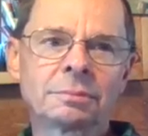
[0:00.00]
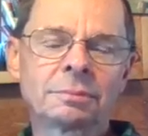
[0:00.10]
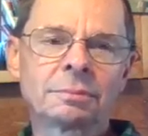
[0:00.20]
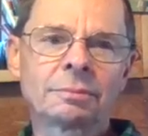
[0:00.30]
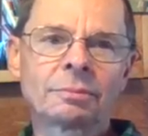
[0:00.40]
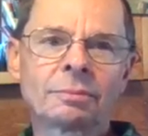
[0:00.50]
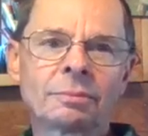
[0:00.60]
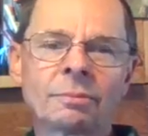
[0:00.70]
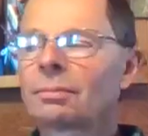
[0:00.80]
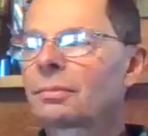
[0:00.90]

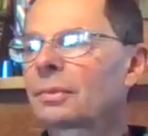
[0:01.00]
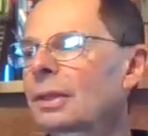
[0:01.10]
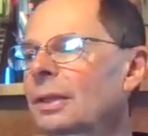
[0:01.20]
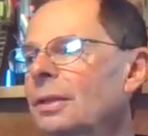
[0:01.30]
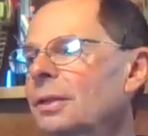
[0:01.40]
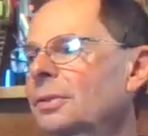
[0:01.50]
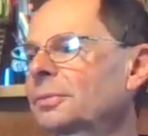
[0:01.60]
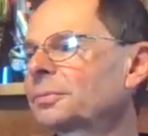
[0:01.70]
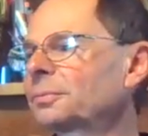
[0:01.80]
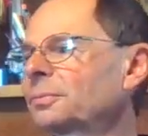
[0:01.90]

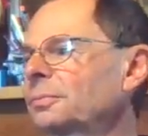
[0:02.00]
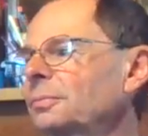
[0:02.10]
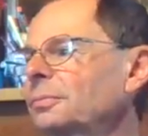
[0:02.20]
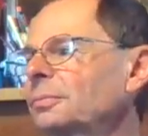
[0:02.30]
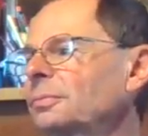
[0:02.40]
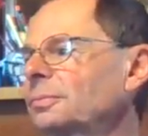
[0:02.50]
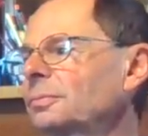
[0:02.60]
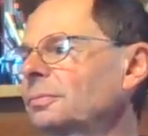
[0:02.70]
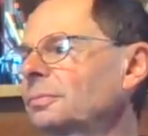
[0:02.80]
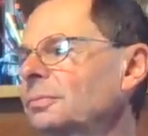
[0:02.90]

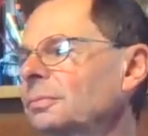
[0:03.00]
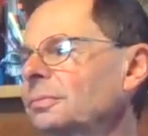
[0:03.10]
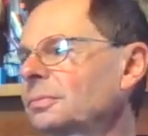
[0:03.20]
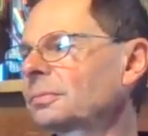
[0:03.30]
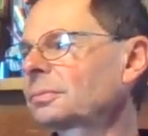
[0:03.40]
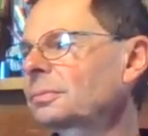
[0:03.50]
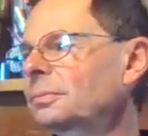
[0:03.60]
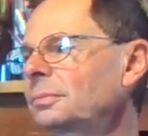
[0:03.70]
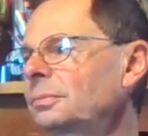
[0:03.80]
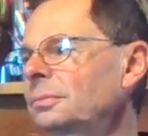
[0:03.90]

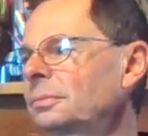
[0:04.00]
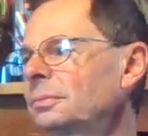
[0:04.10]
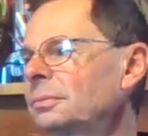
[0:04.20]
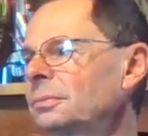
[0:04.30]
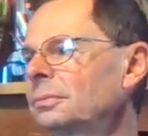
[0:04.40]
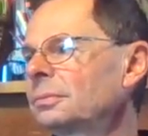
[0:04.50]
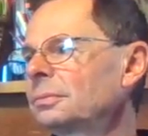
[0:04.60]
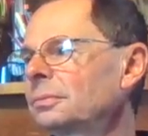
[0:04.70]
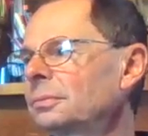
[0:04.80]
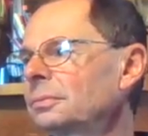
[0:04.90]

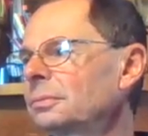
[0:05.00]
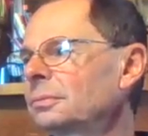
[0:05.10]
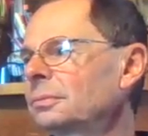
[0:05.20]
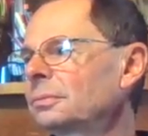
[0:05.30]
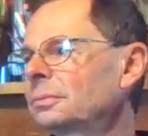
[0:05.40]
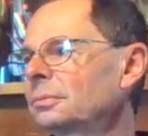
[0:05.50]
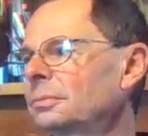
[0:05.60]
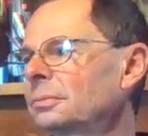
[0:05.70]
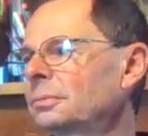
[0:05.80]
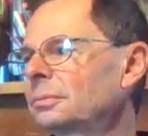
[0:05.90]

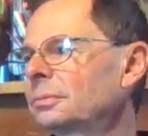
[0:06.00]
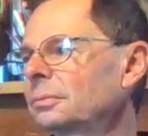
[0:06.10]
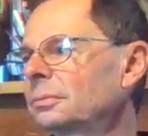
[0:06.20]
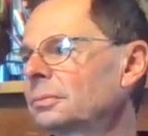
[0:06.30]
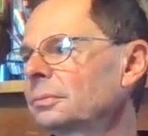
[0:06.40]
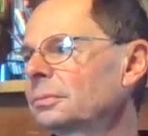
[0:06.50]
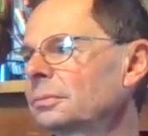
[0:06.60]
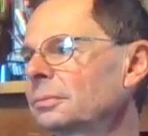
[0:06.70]
(not speaking)